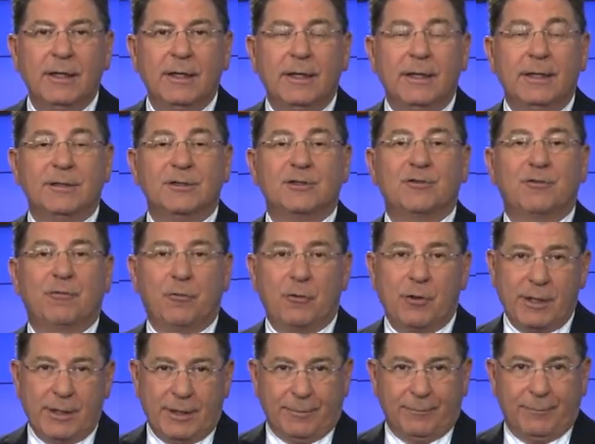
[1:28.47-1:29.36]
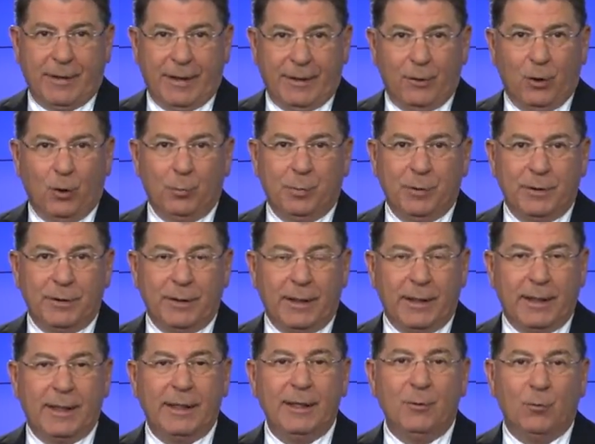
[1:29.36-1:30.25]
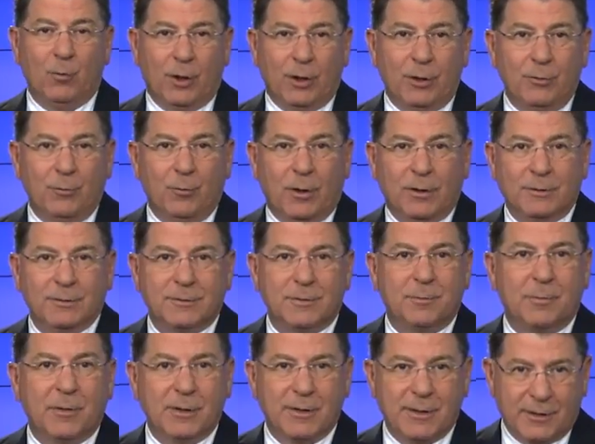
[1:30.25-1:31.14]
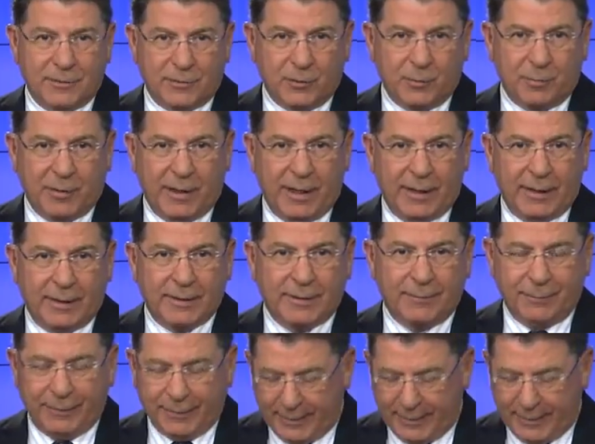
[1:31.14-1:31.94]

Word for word: is free and open to anyone who wants to participate.